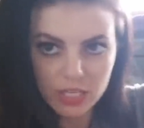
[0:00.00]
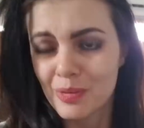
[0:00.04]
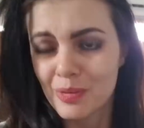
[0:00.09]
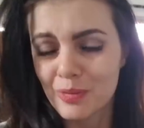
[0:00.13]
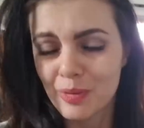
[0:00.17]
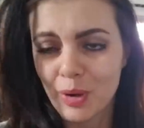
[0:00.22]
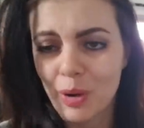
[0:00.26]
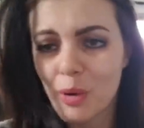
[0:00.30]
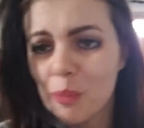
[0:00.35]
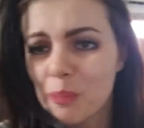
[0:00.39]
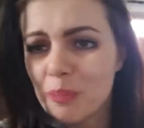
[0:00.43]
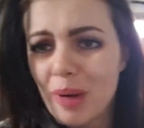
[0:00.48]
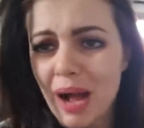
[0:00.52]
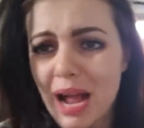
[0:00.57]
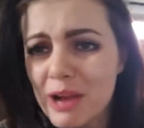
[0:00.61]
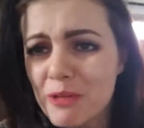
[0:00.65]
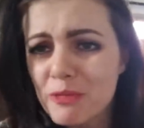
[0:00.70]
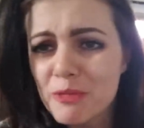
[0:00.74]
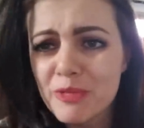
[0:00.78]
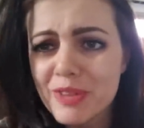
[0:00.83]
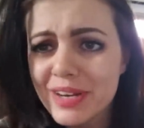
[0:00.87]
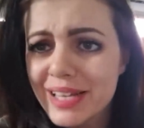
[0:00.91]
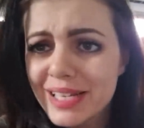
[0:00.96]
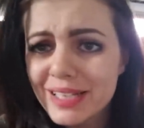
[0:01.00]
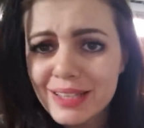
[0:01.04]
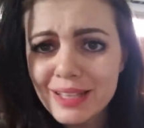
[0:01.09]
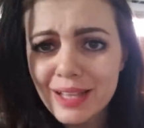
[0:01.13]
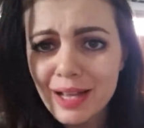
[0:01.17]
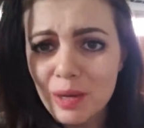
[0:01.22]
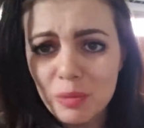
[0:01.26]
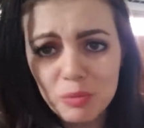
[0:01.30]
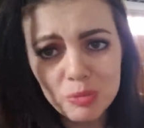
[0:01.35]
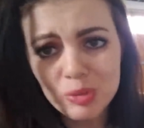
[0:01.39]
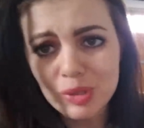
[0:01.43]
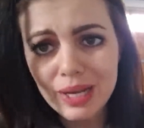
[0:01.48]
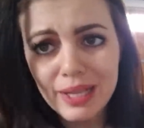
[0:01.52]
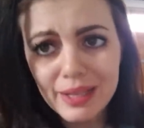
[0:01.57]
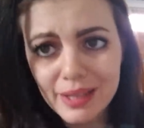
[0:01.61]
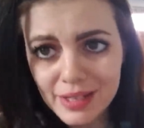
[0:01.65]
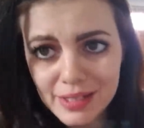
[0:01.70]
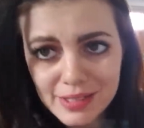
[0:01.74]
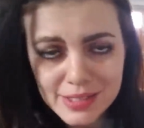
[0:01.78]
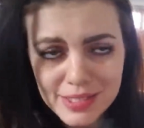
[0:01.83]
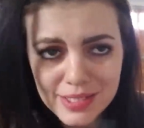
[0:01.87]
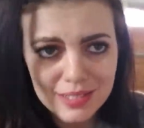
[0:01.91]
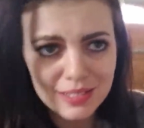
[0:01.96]
We don't buy real
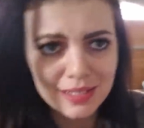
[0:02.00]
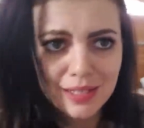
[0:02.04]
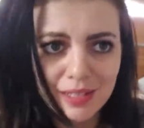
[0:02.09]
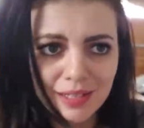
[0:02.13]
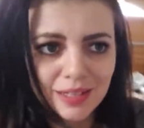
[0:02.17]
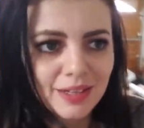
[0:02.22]
umbrellas.